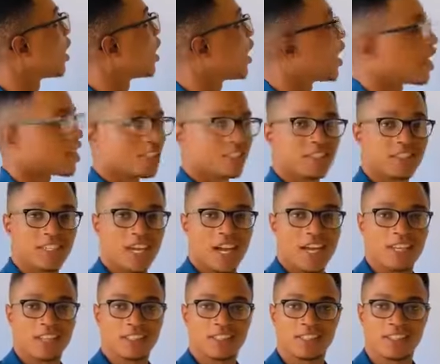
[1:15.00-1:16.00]
the
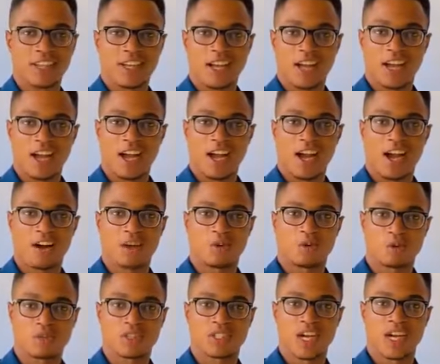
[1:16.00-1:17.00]
sines and
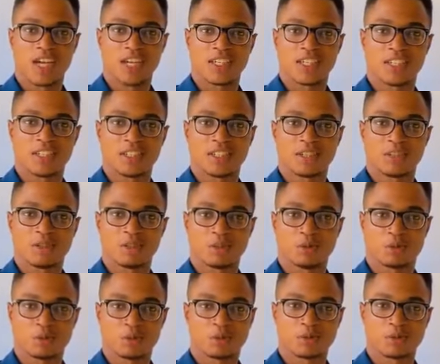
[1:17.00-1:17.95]
cosine rules.